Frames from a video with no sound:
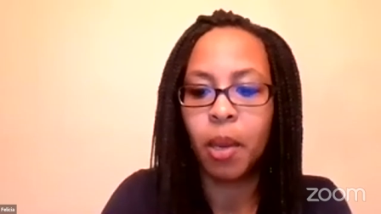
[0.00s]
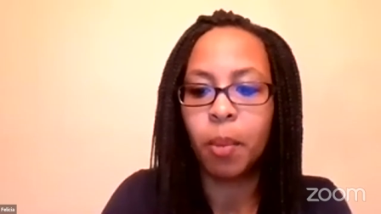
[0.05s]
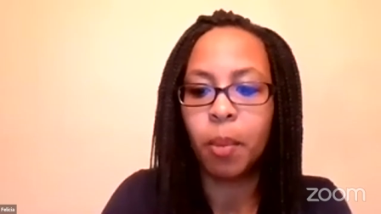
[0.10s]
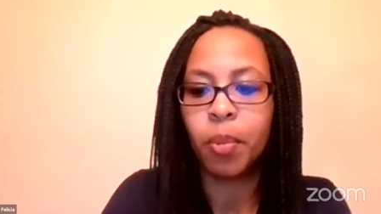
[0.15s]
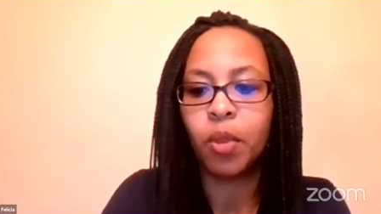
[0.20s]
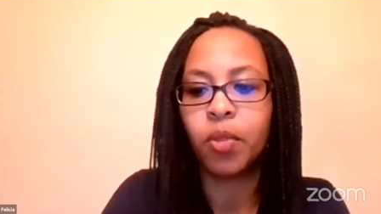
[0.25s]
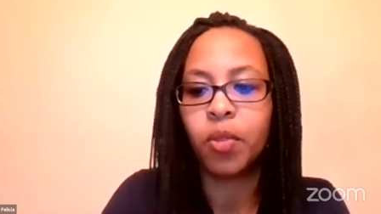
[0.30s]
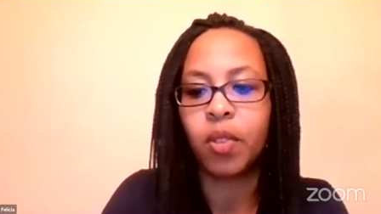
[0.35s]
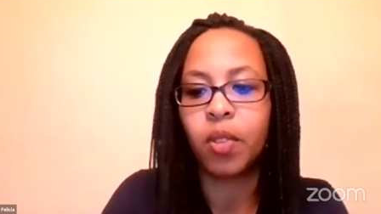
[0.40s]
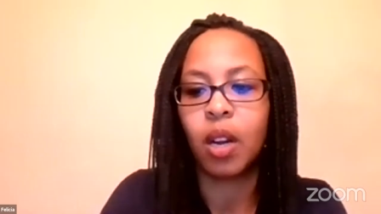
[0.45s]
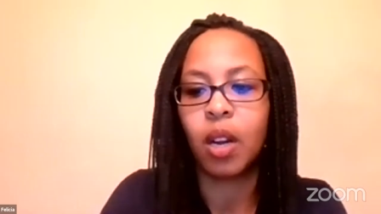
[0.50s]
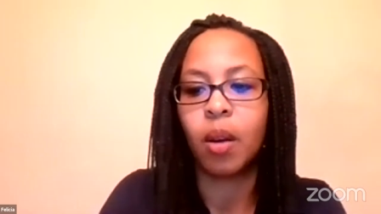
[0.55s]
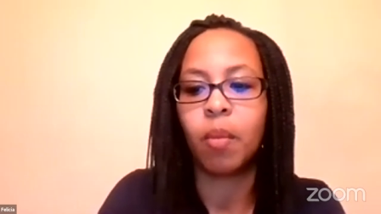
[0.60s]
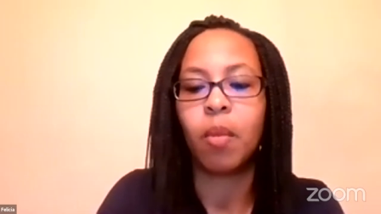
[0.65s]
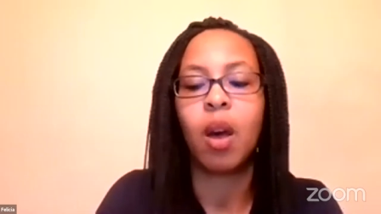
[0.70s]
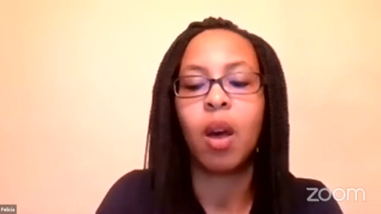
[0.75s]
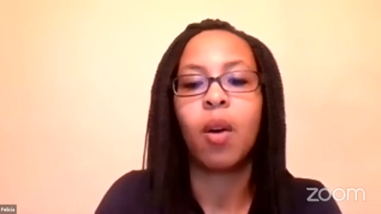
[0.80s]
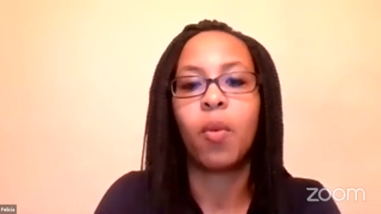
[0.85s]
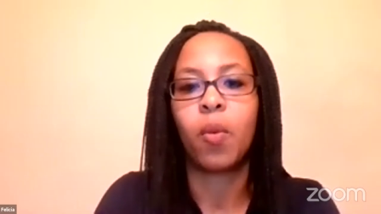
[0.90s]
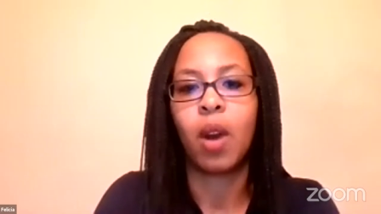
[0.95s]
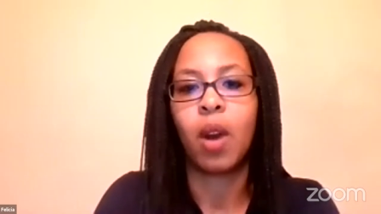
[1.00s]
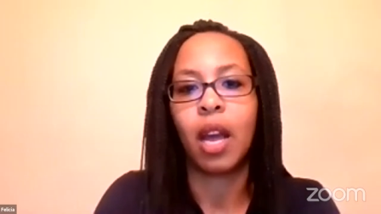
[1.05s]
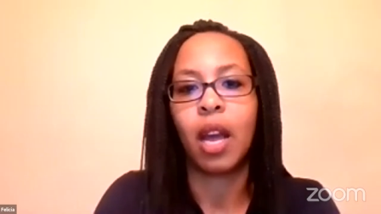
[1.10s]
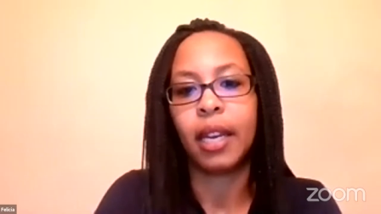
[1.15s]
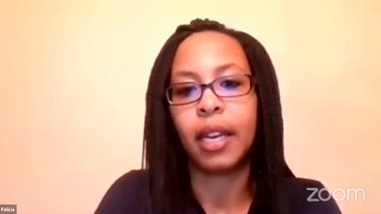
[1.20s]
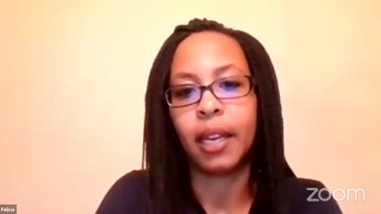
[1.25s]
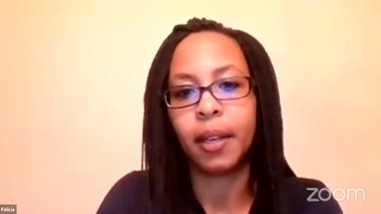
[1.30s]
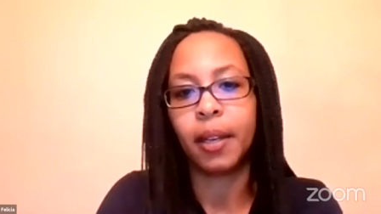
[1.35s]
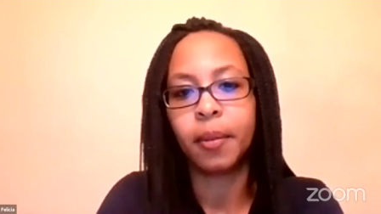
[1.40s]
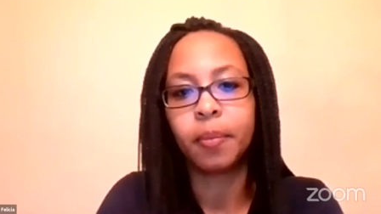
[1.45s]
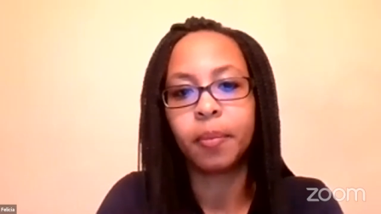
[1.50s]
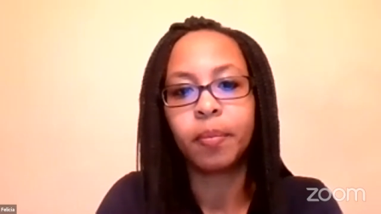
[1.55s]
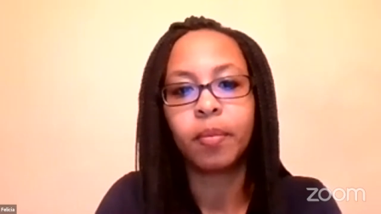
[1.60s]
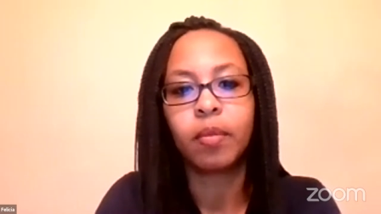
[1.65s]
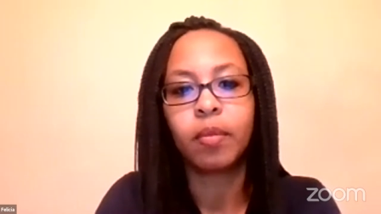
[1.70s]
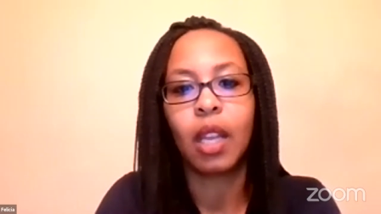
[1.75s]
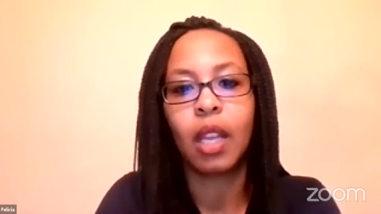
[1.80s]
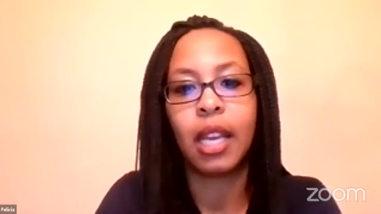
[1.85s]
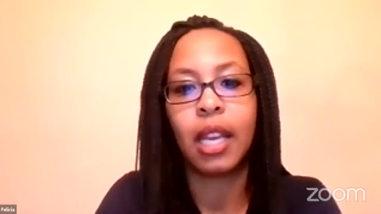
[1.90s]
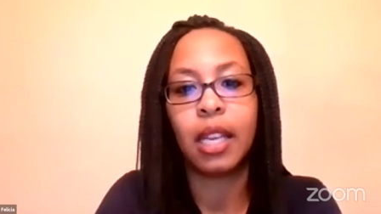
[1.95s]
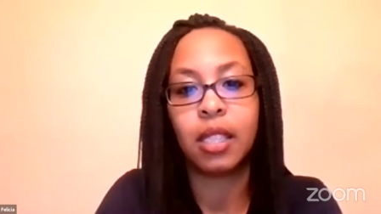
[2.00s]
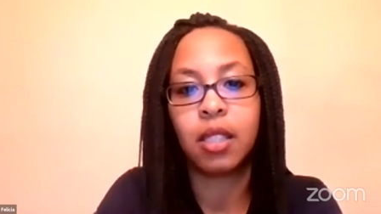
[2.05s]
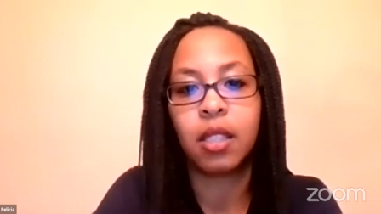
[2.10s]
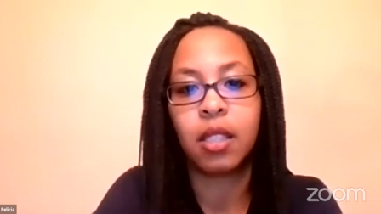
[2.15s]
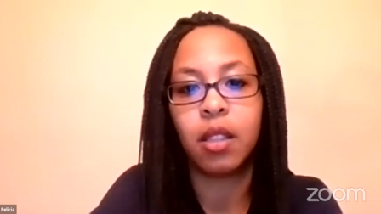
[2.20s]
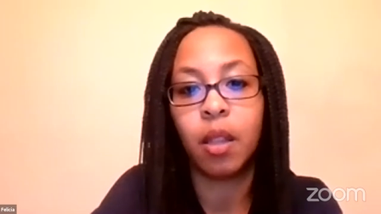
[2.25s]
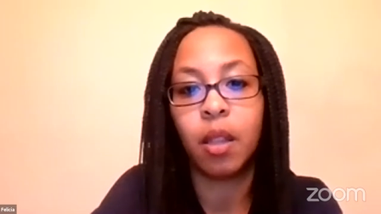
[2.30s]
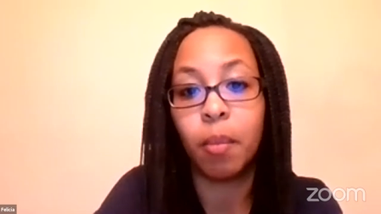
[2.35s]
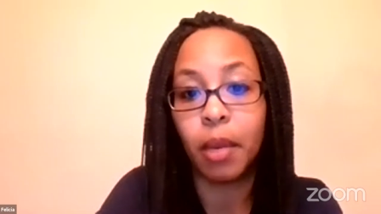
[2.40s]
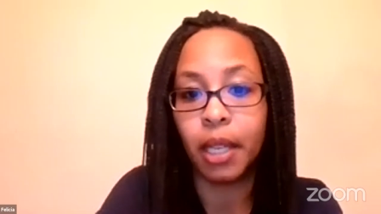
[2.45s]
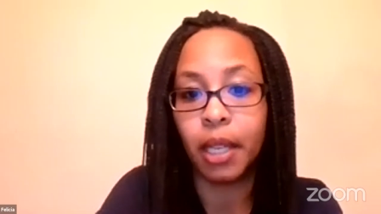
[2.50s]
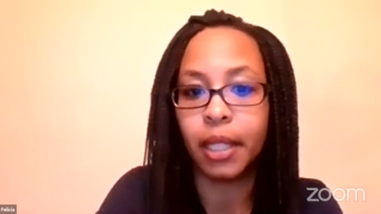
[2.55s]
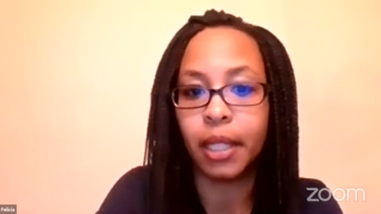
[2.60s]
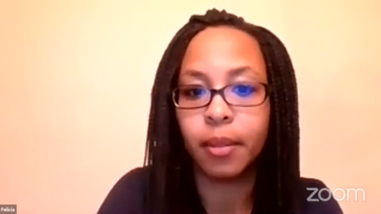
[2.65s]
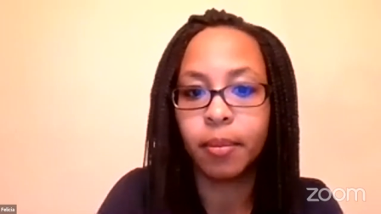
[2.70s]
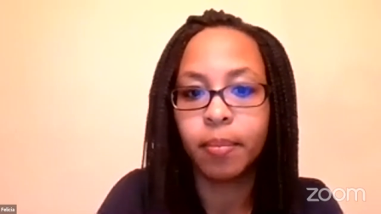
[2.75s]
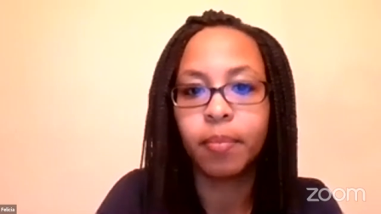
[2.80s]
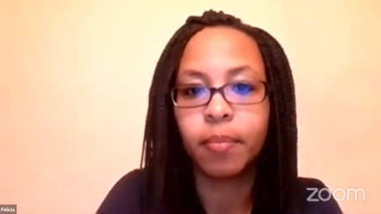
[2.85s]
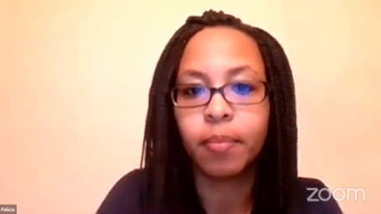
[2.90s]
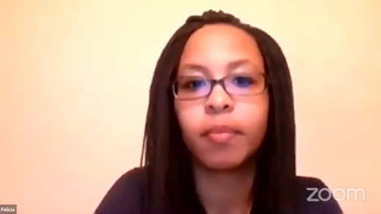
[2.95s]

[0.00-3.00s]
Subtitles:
people from writing is the money.